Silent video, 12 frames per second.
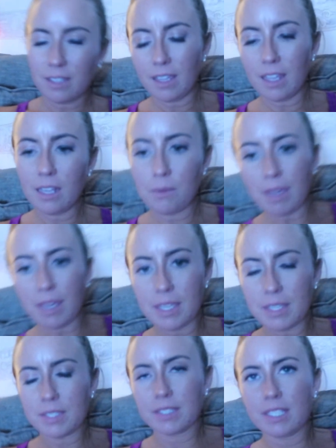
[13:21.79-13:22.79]

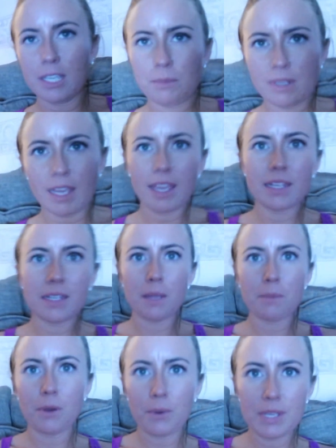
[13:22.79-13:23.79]
Anyways, Tim and I ended
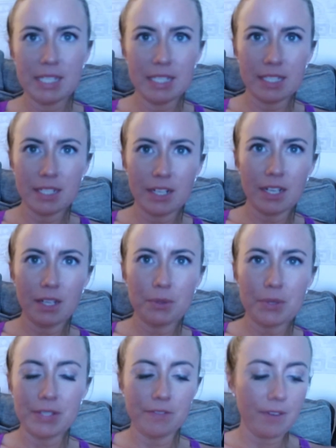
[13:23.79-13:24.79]
up going to dinner and it
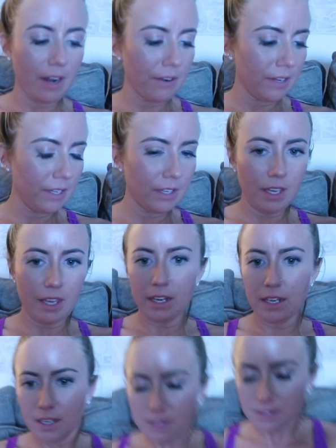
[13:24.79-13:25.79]
was very good.